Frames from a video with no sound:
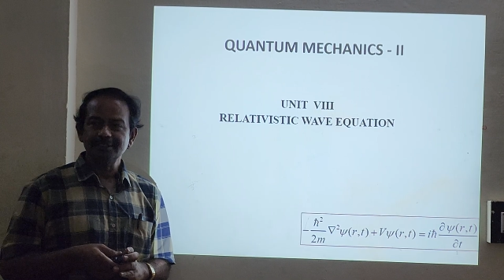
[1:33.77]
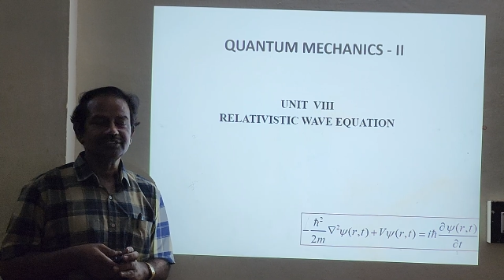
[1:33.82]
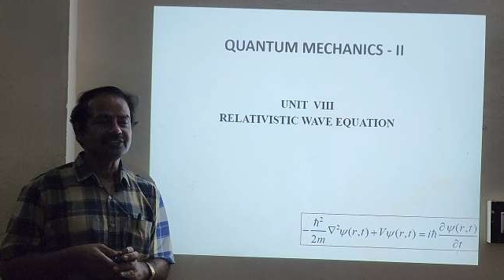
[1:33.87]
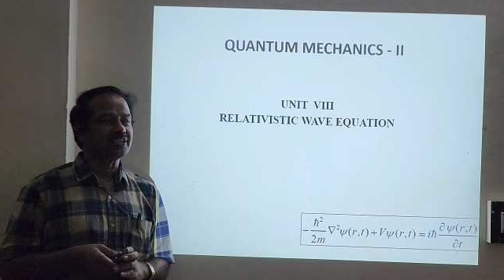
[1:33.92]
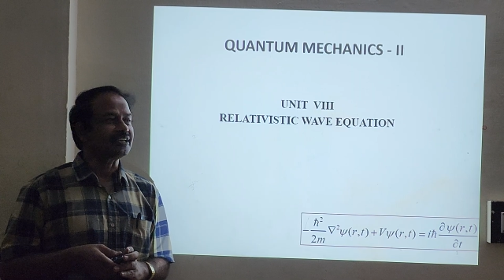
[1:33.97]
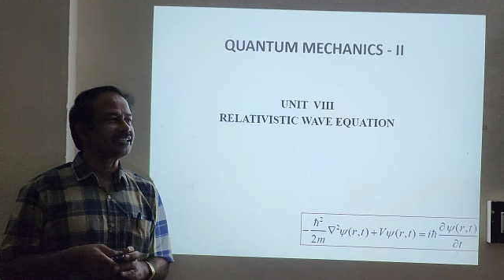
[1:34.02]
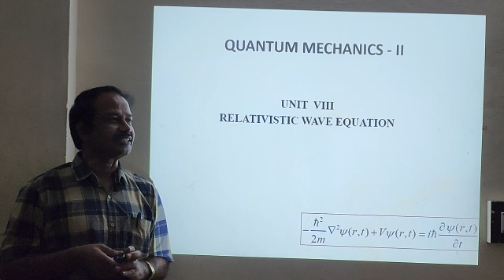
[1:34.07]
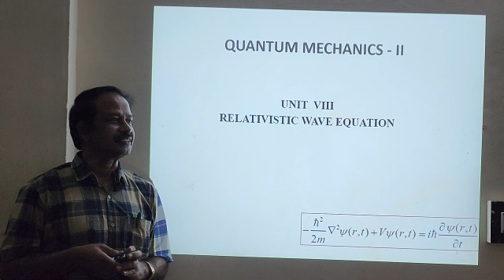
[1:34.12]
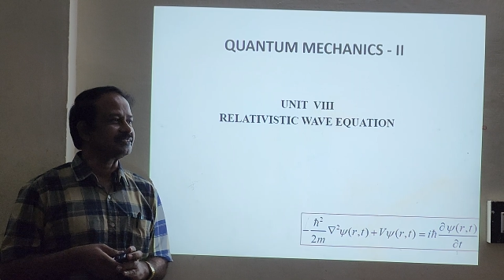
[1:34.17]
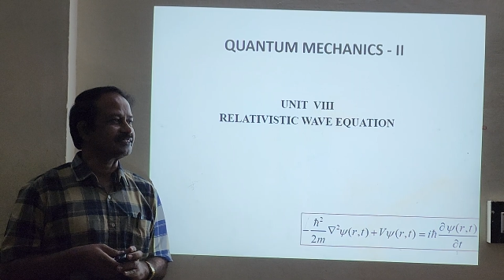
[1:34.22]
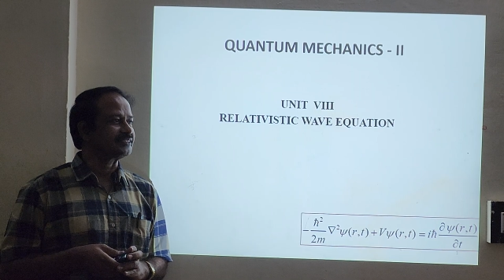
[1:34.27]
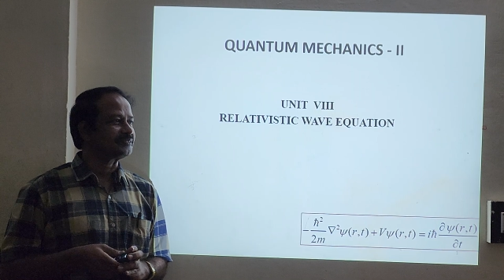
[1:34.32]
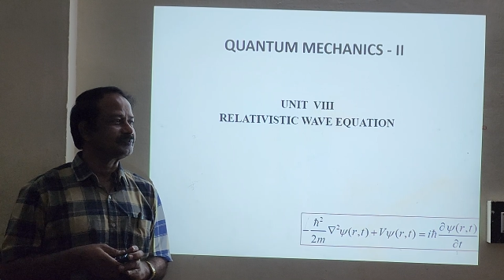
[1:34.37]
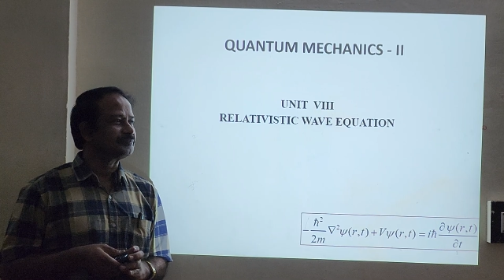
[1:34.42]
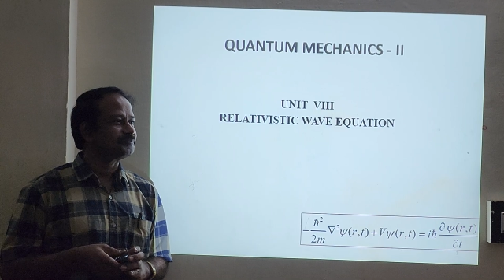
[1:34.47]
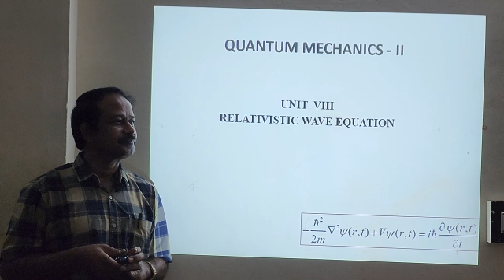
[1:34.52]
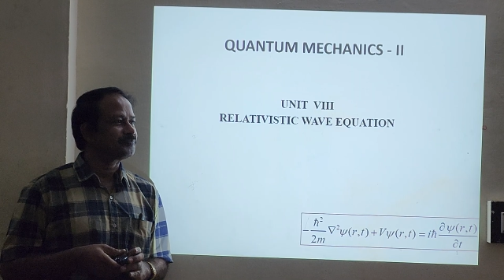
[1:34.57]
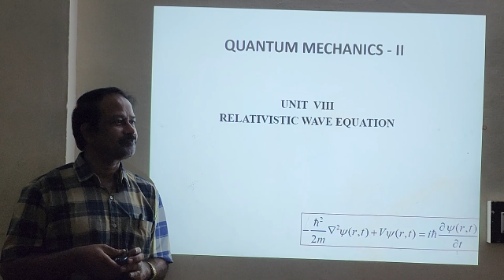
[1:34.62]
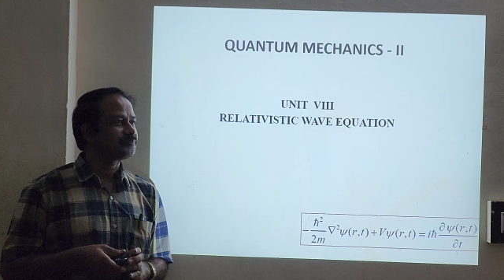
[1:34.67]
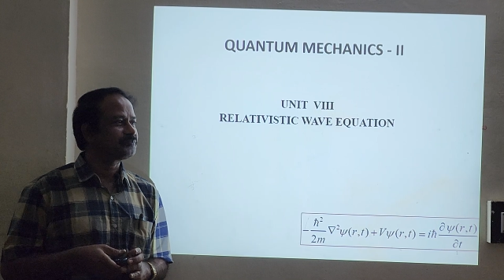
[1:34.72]

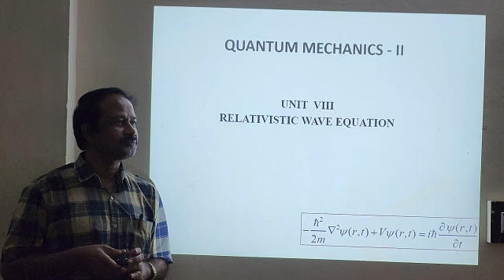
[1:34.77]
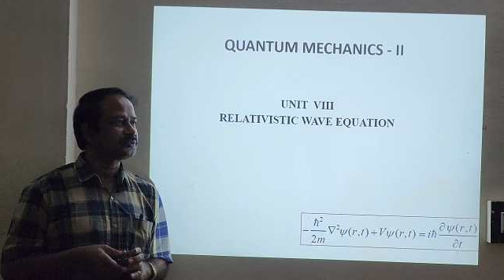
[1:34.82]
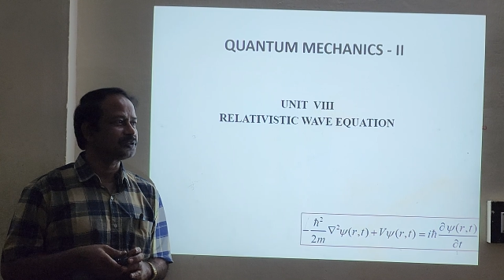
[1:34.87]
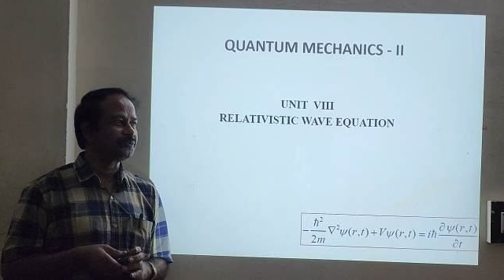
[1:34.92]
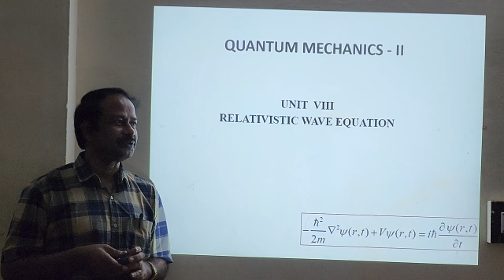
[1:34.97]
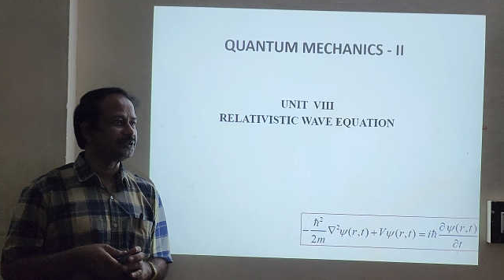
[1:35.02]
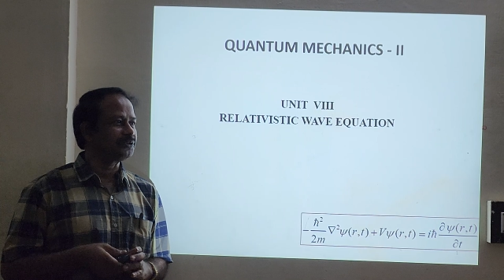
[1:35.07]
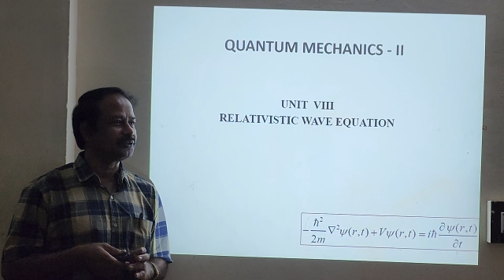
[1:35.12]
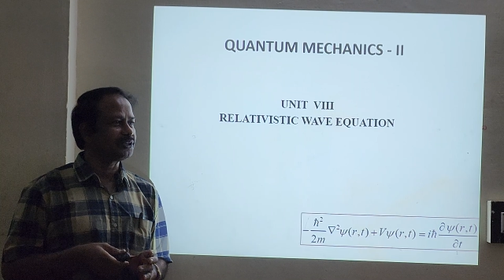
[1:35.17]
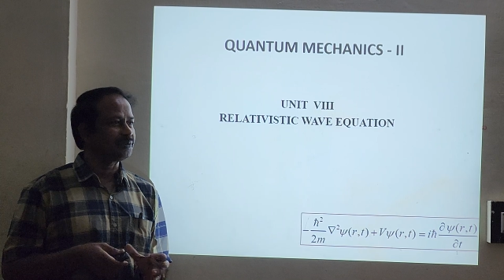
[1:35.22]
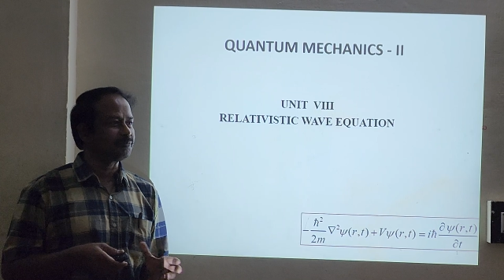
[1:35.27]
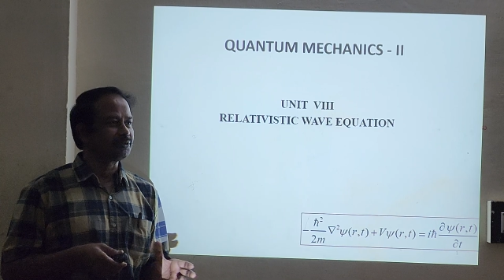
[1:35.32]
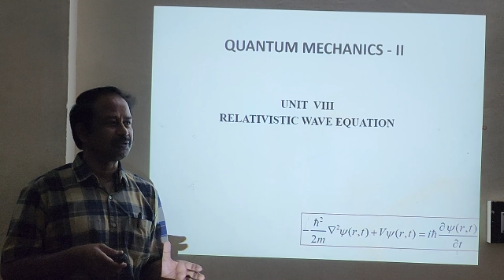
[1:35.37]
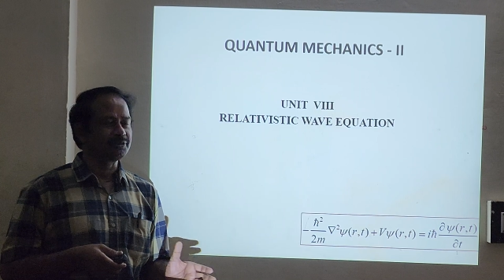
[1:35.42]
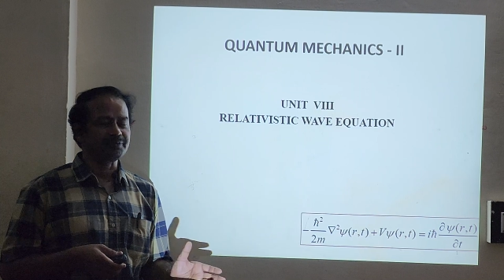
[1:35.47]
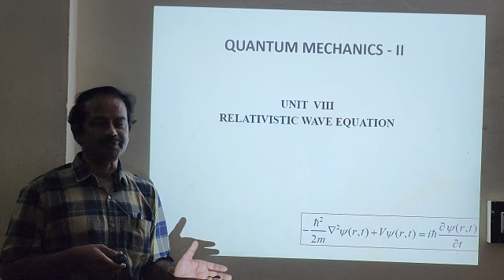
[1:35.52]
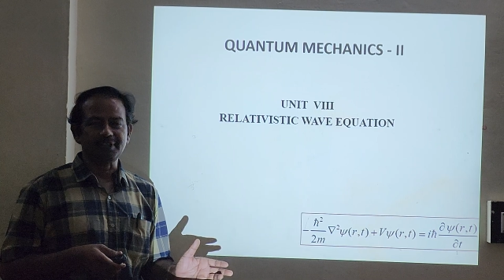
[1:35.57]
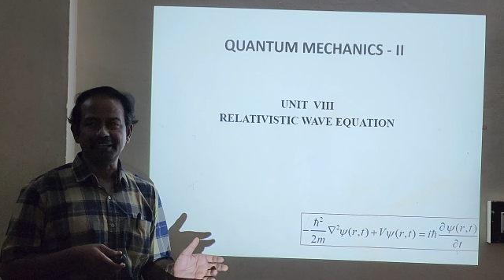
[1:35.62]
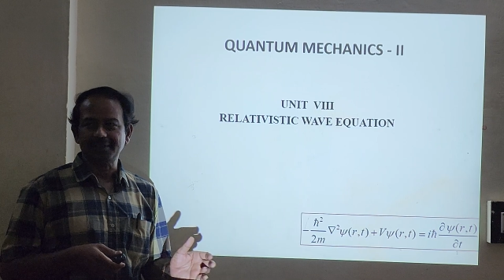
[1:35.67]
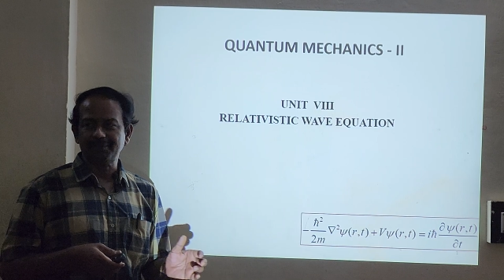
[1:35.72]
Schrödinger. So we know
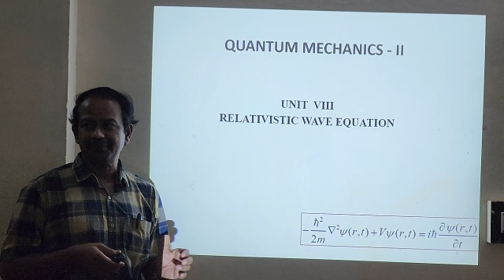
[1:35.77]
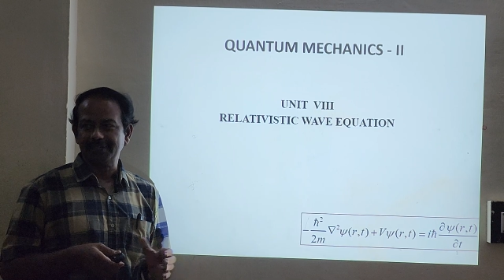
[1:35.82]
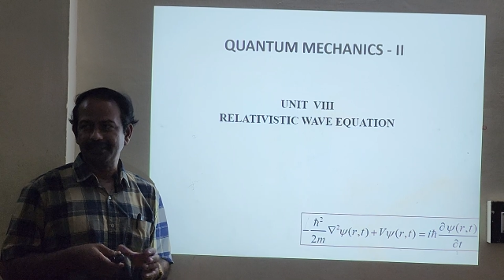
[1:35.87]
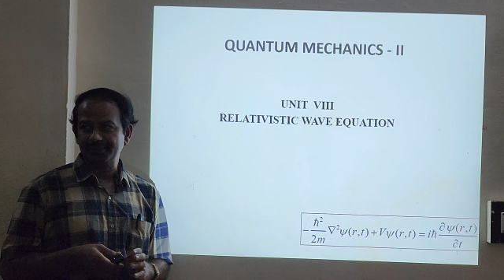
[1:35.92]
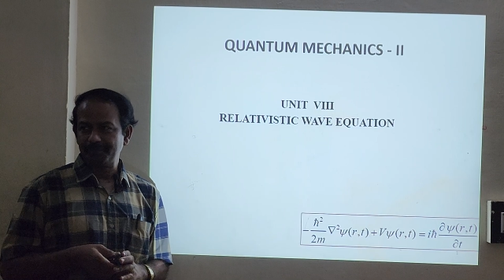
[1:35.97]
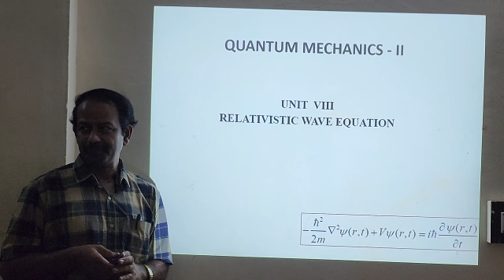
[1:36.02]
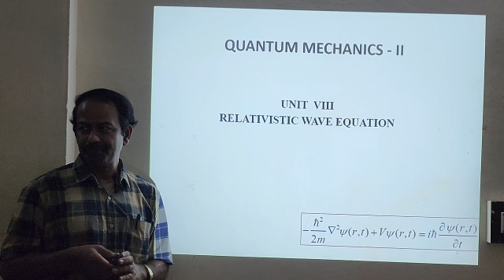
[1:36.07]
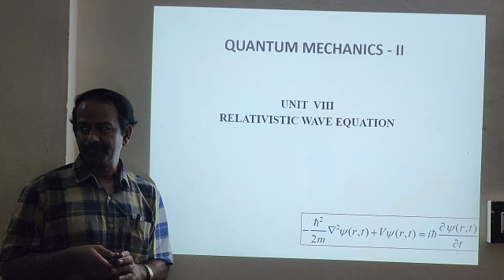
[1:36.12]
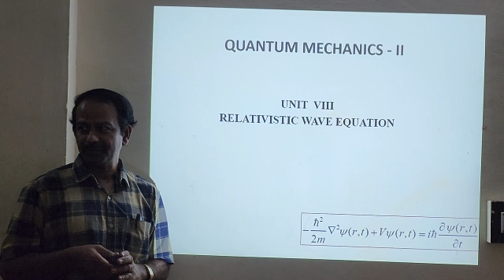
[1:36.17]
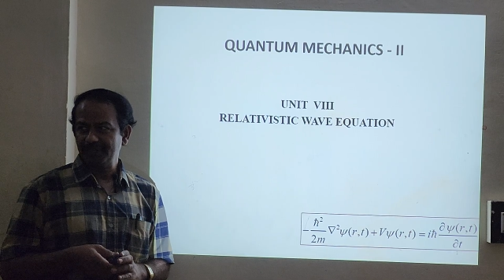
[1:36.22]
about very well.